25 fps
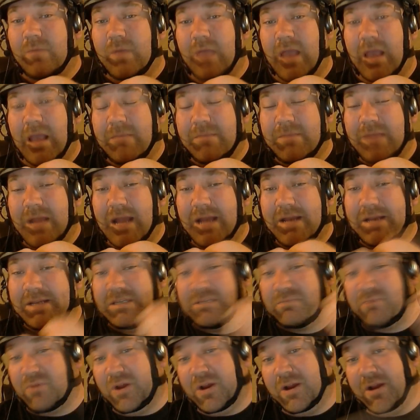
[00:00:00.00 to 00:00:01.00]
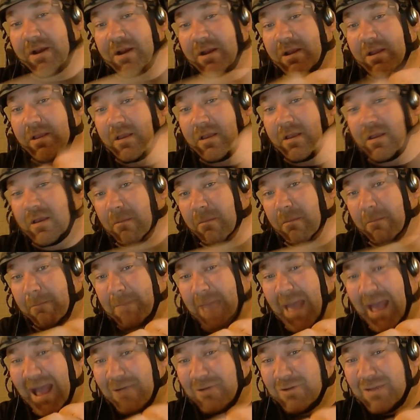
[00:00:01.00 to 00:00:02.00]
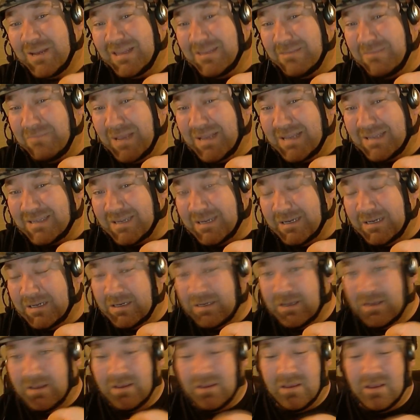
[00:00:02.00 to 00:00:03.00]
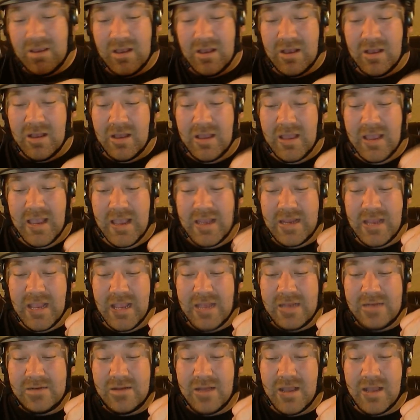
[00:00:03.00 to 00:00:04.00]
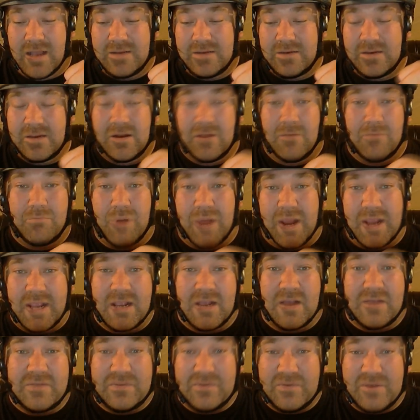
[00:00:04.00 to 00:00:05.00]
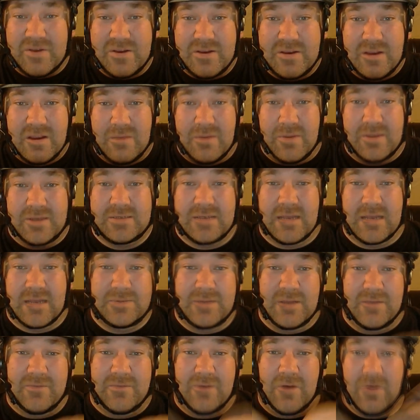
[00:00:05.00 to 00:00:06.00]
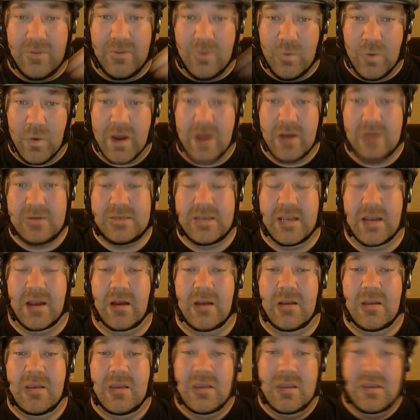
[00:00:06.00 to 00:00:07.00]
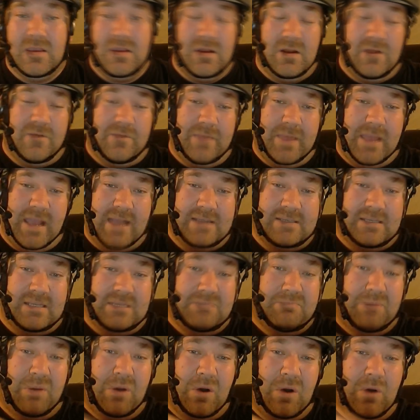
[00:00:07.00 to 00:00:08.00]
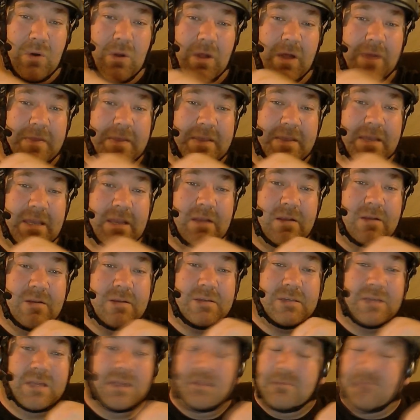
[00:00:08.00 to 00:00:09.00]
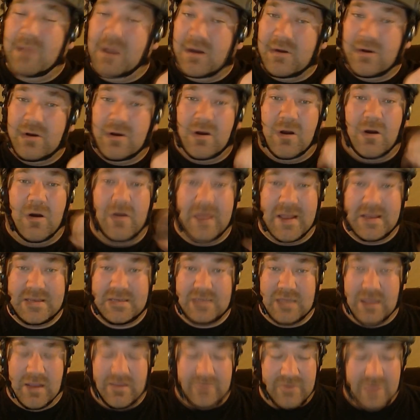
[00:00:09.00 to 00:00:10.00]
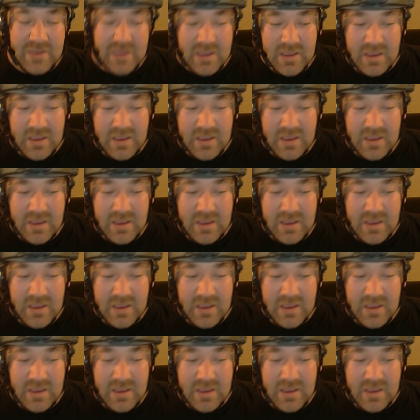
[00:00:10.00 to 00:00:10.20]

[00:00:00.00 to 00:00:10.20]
M90 spring pounding the piston and not, breaking off the front of your gearbox type stuff. All the wear and tear, from the excess pull on the gears to the motor, all that stuff.